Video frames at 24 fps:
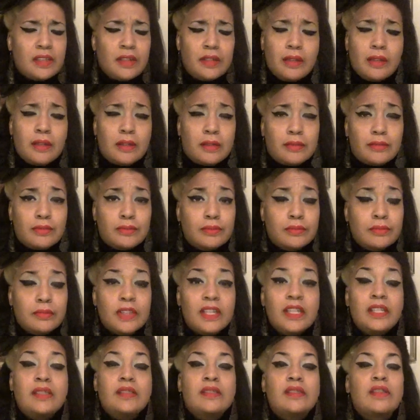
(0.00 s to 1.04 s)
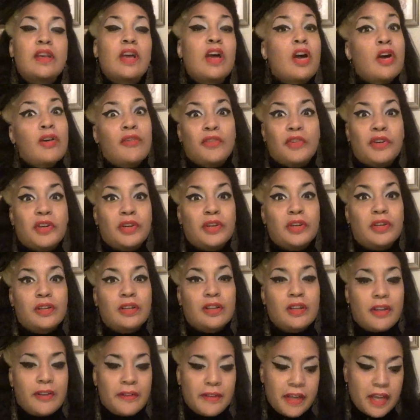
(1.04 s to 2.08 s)
deal. It's over.
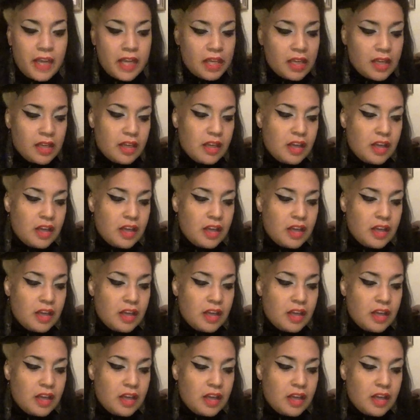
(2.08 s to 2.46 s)
Okay?